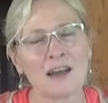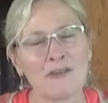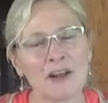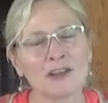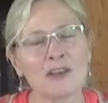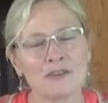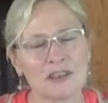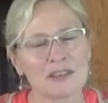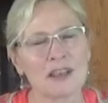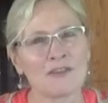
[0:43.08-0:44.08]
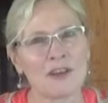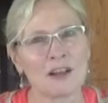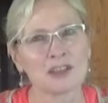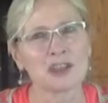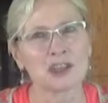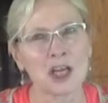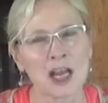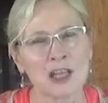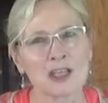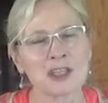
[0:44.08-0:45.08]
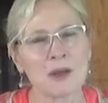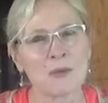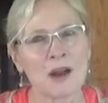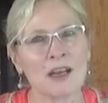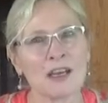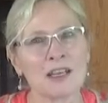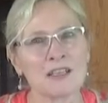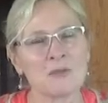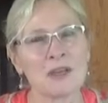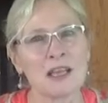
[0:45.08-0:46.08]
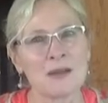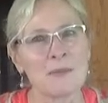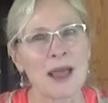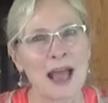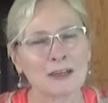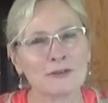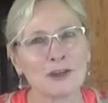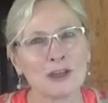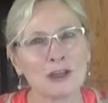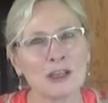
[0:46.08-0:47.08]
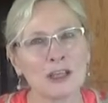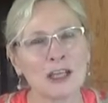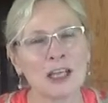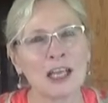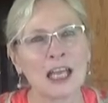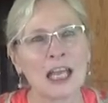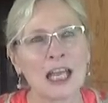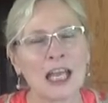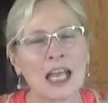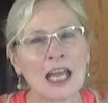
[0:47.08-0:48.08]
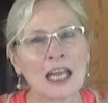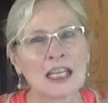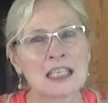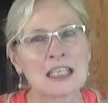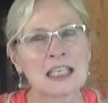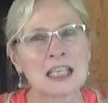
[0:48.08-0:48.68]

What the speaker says: felt nervous. I felt challenged. I wanted it to be impactful, and